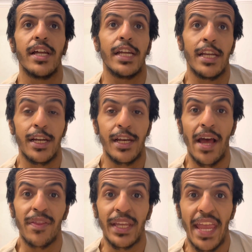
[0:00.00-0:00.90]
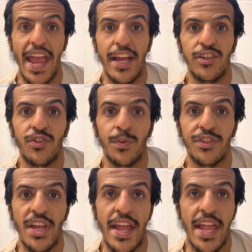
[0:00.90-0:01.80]
And another kid
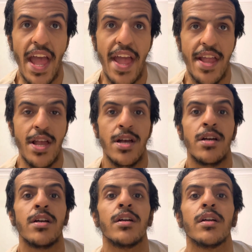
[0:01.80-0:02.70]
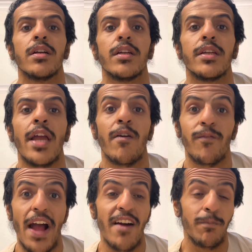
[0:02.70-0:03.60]
was a, hey,
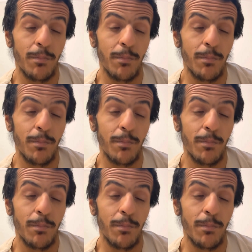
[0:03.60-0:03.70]
five